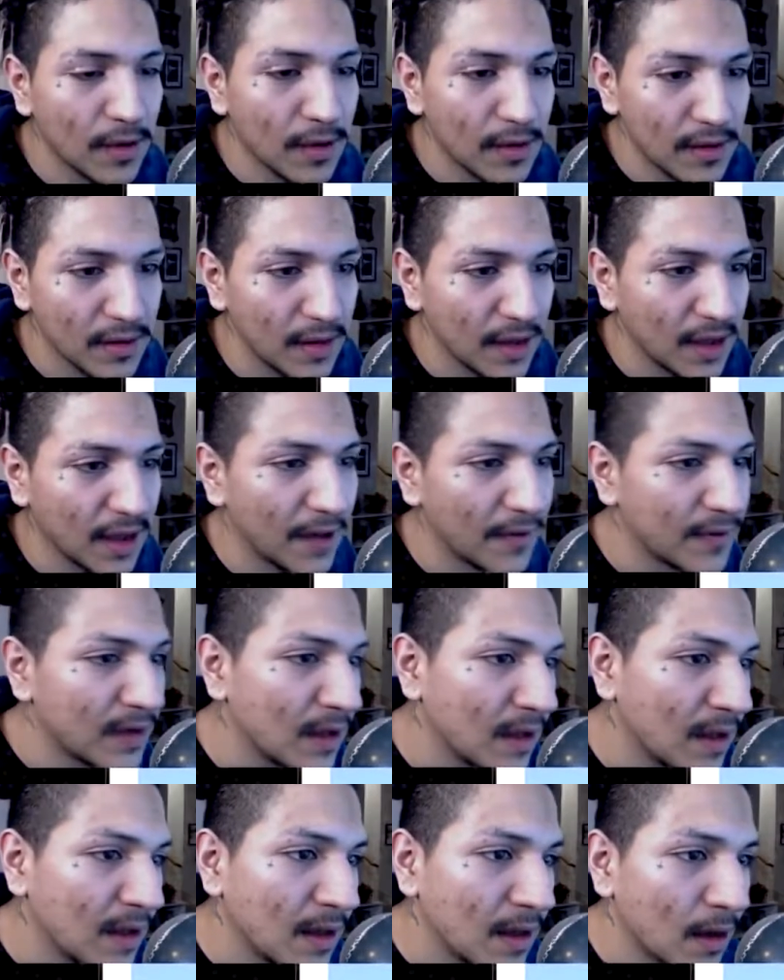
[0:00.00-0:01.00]
to the left.
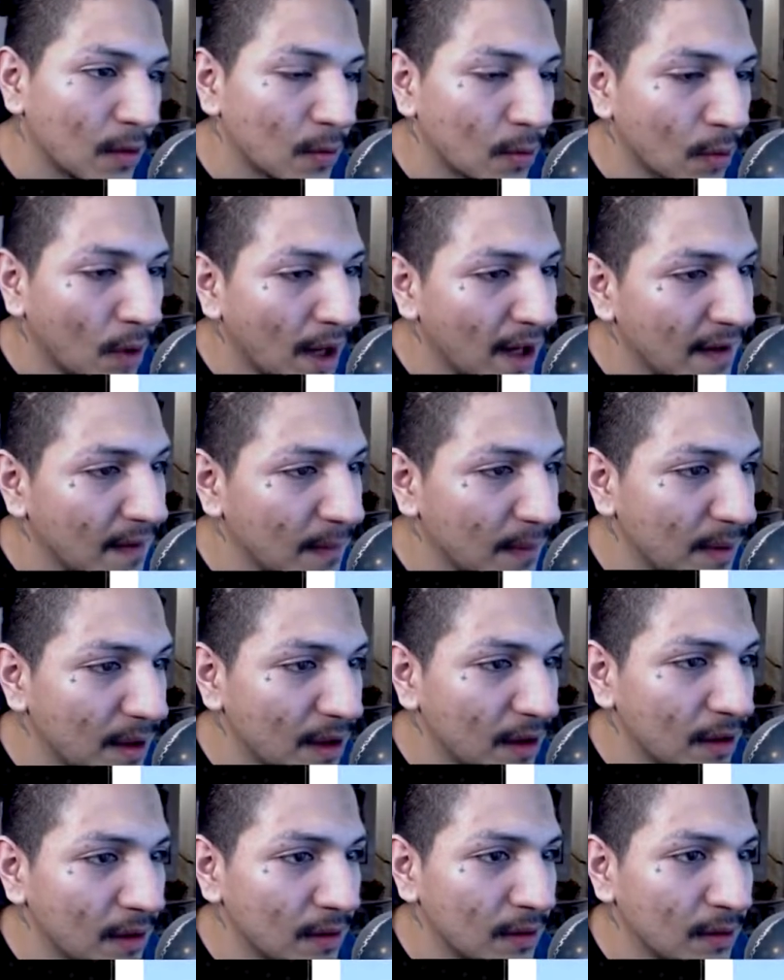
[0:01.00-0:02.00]
Right in the
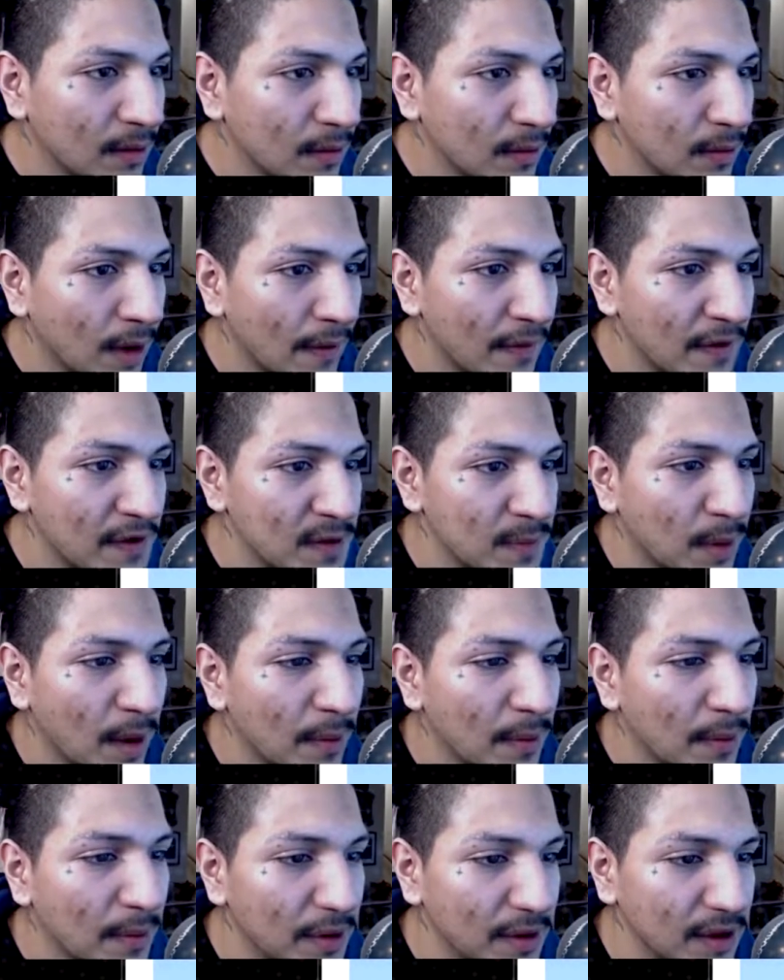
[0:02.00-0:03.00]
middle, we have this
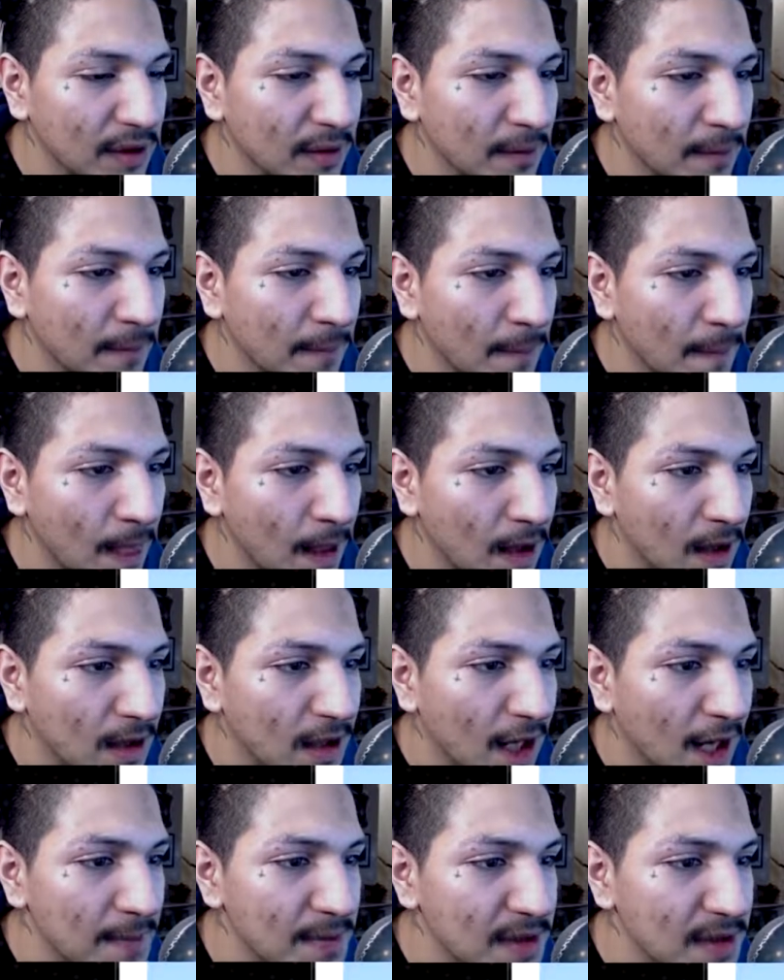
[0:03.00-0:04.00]
apartment building.
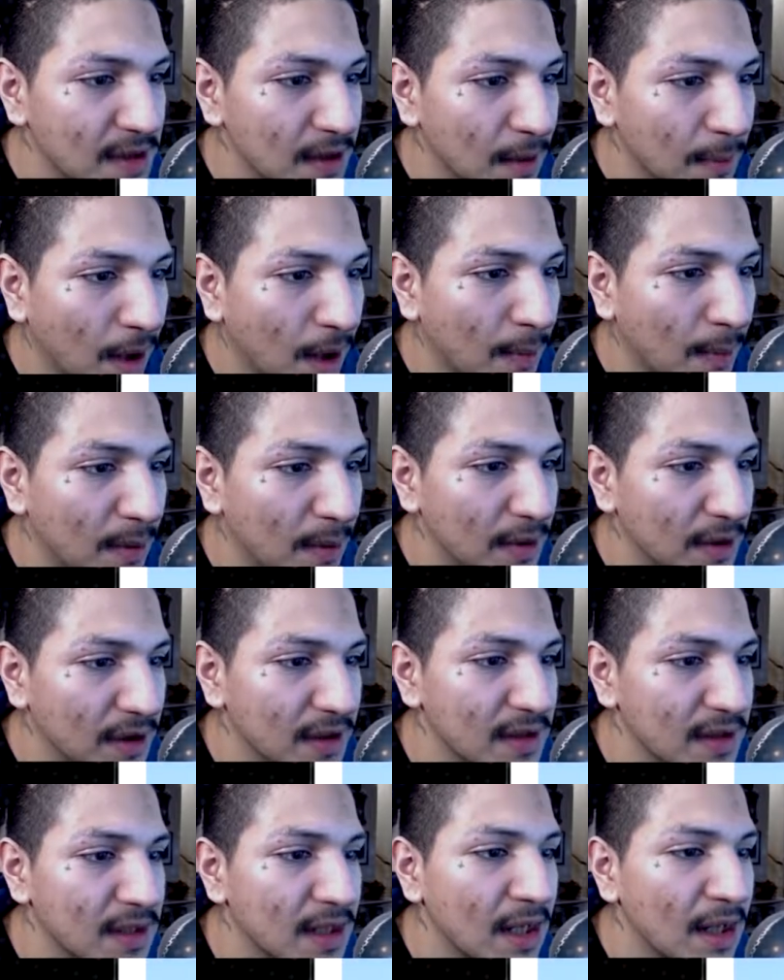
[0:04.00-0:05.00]
Thompson Apartment
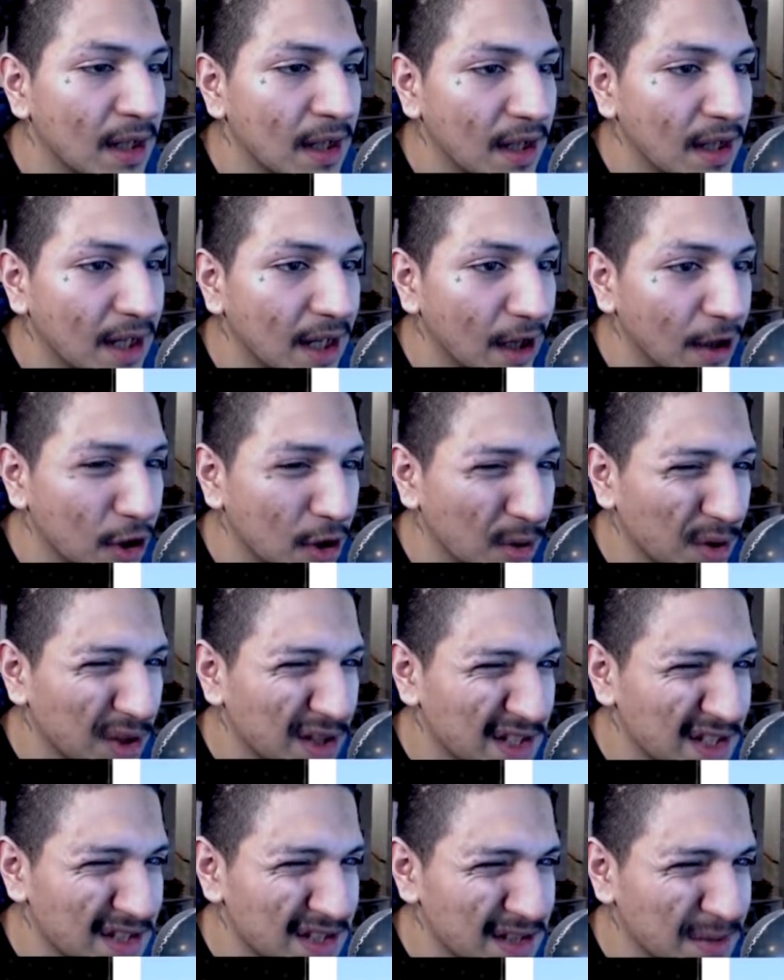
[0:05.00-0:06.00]
Buildings. Now, you know what
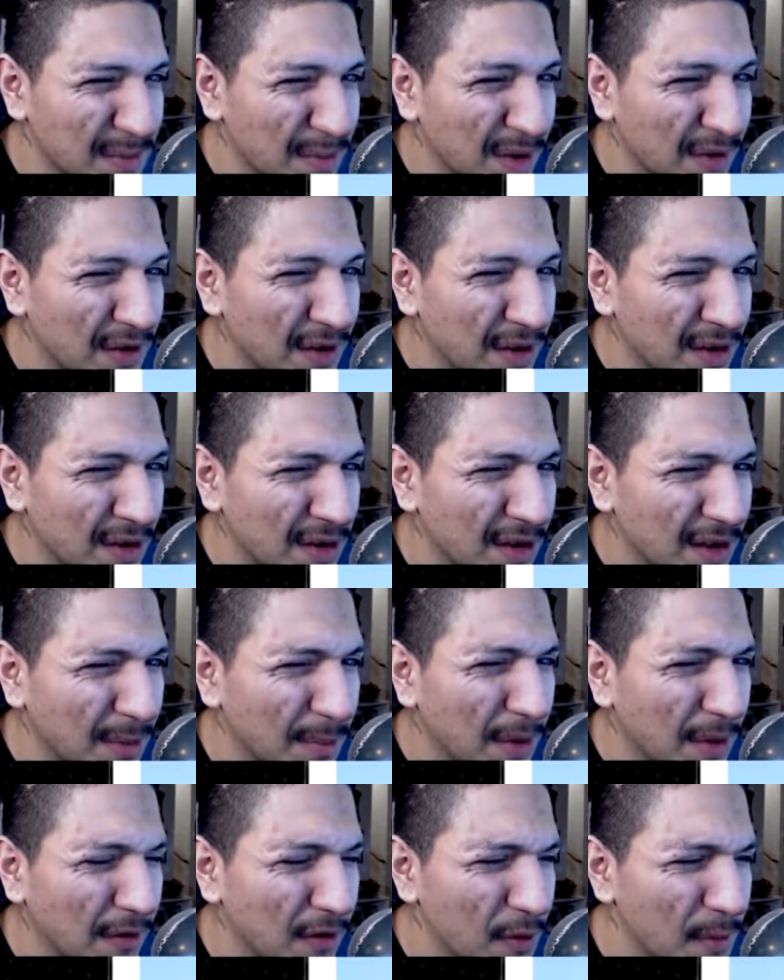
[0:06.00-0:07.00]
this is above here?
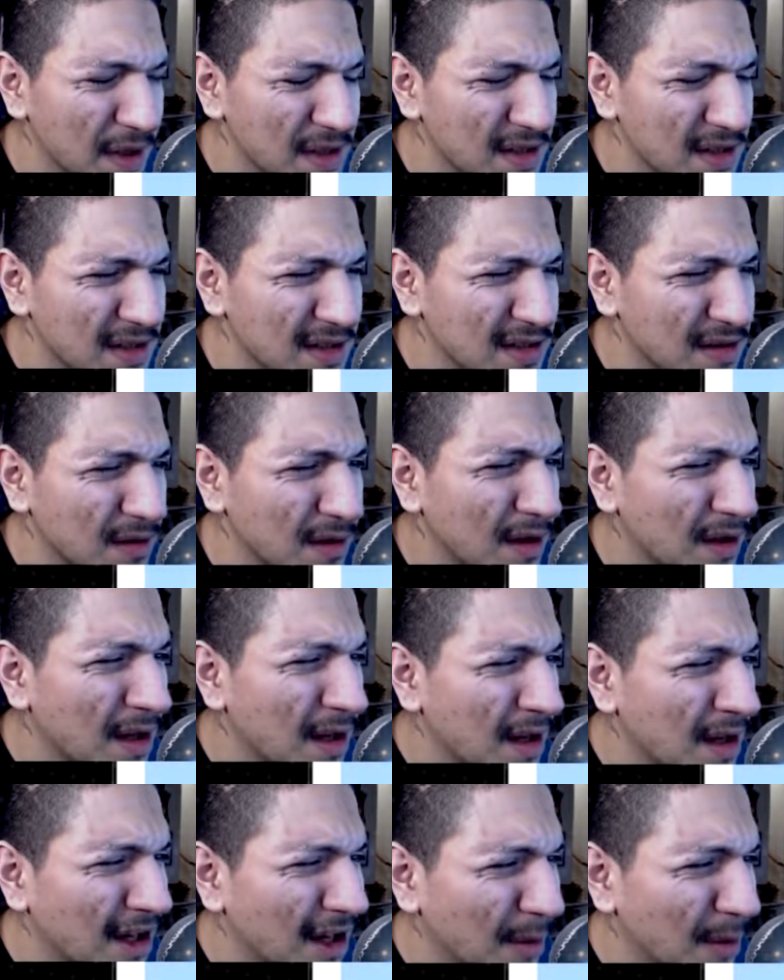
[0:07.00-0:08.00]
Above the Mexican store,
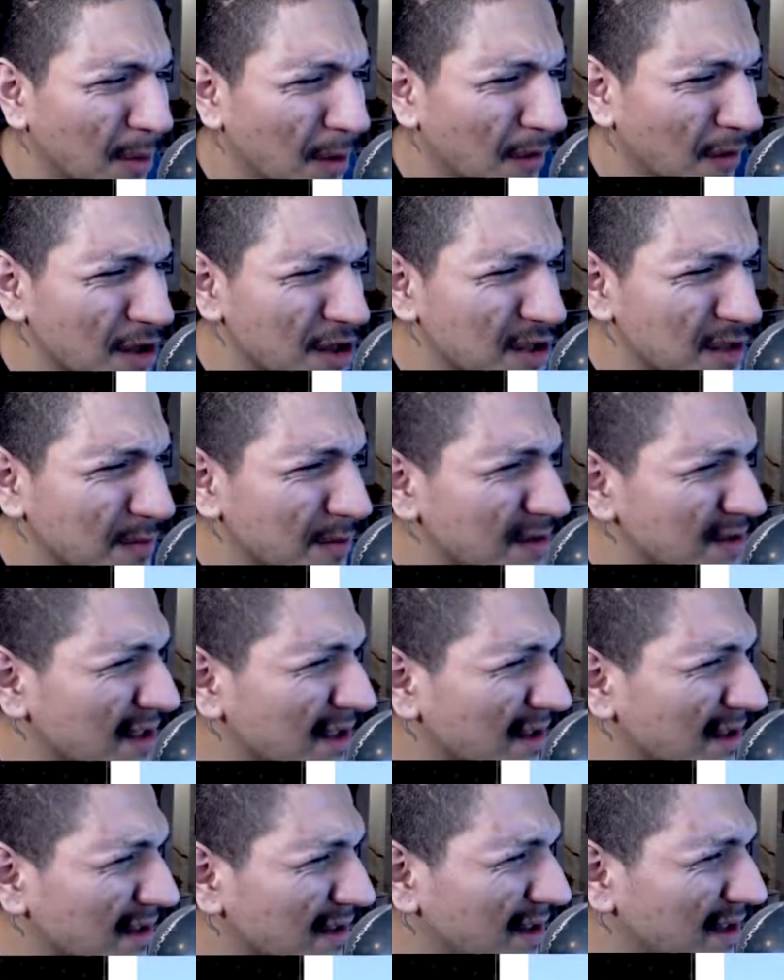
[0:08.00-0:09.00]
above RG
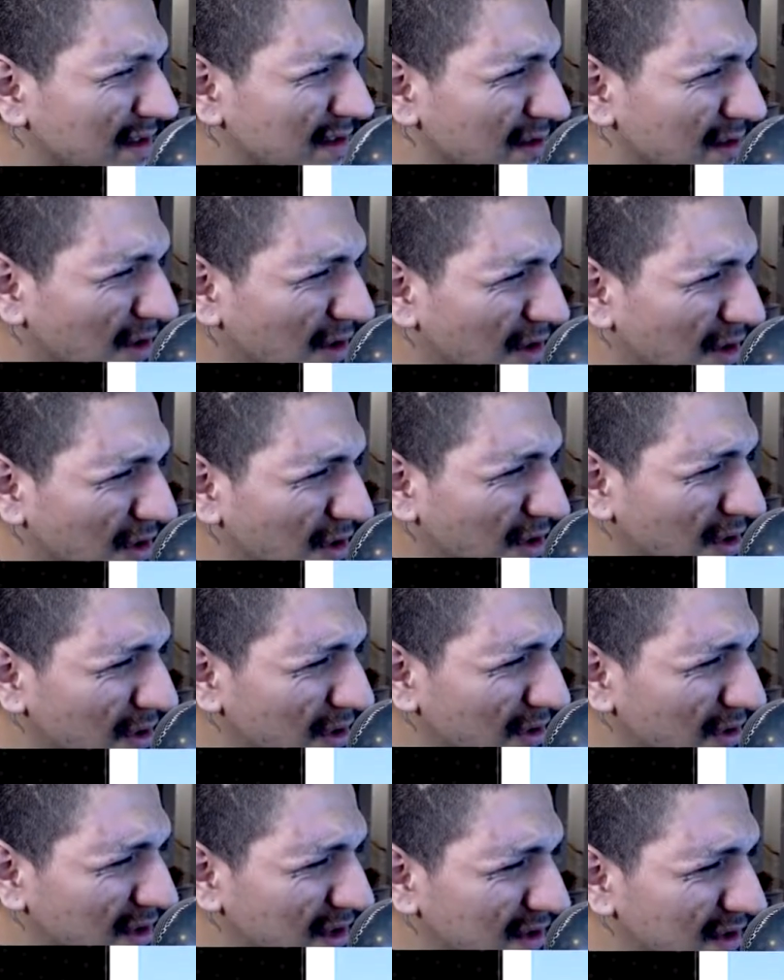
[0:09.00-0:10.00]
Music? All
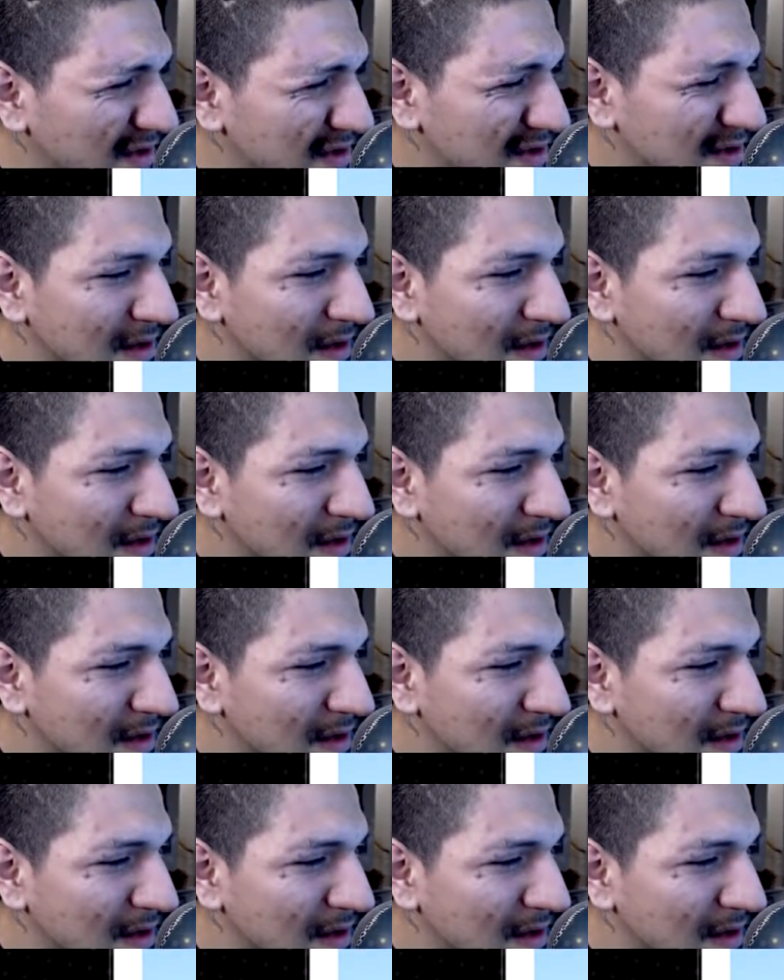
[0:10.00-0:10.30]
these